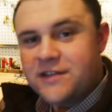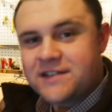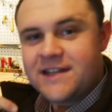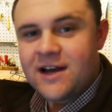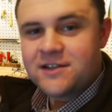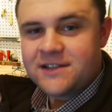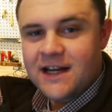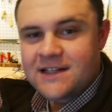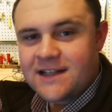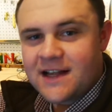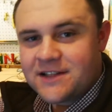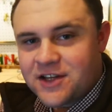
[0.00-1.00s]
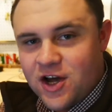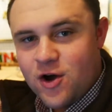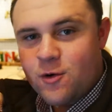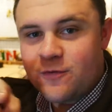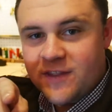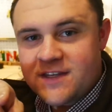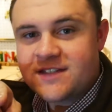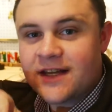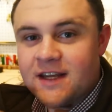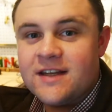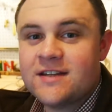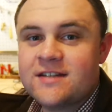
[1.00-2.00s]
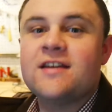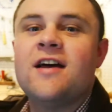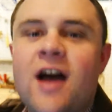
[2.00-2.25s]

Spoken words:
This is Dallas Times Alliance Co., and this is